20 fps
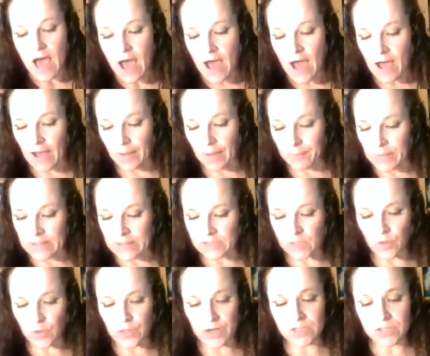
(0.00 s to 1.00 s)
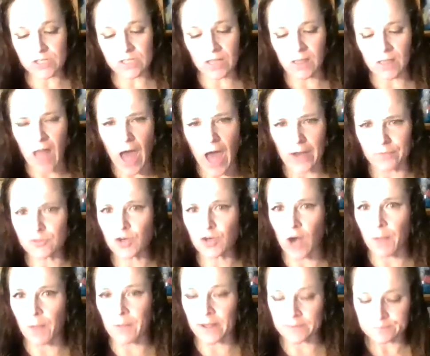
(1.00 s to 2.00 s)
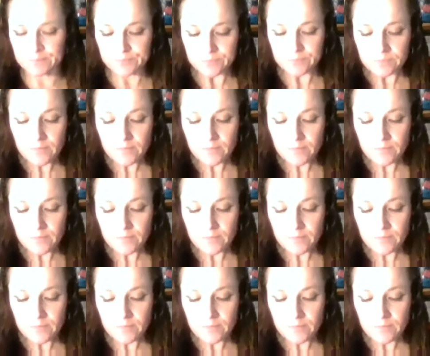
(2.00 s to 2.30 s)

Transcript: And so there's just a lot of trauma